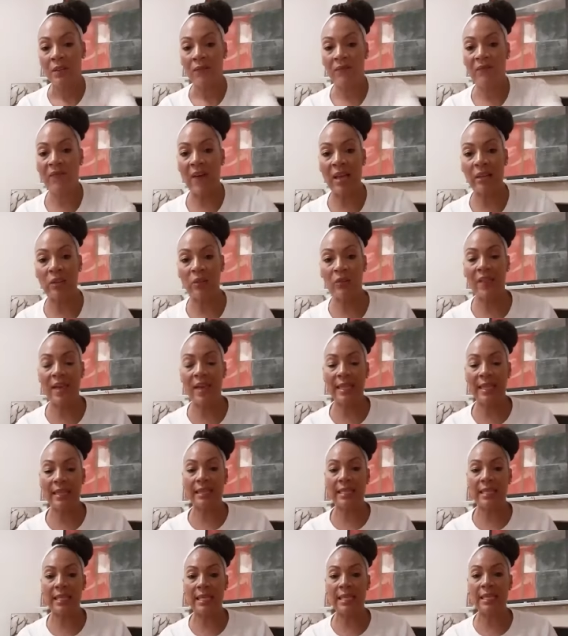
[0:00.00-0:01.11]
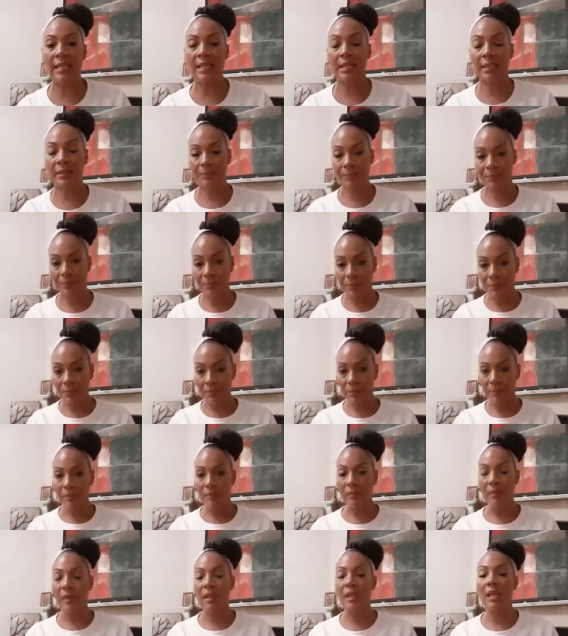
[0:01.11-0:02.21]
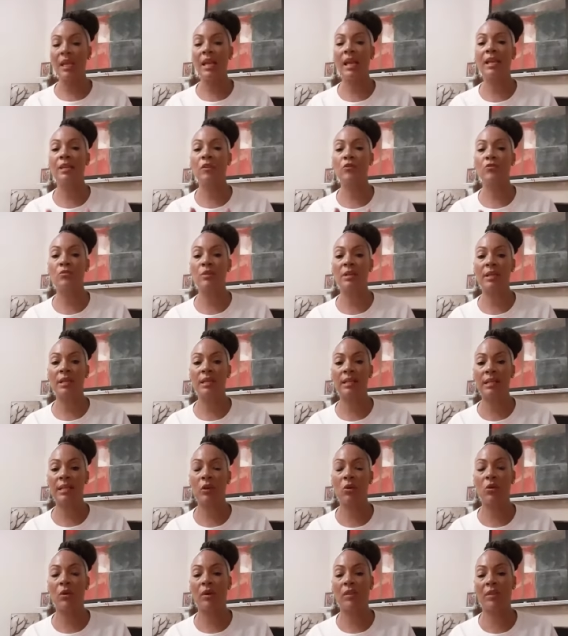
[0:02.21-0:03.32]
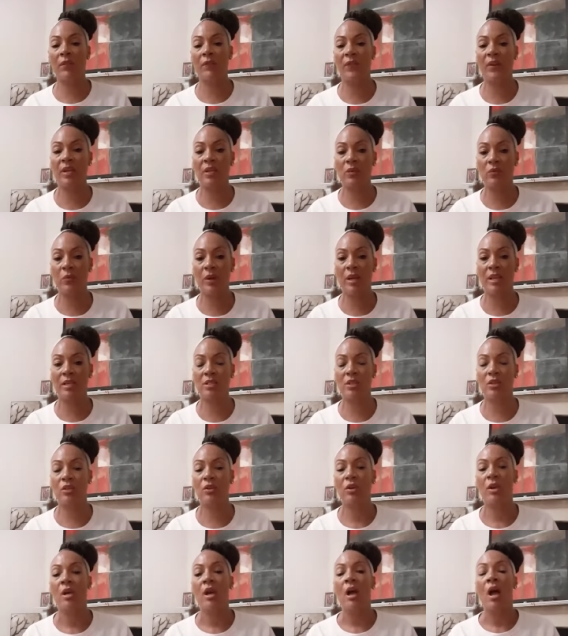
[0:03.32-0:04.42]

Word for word: Follow that link and you can click on the fundraiser.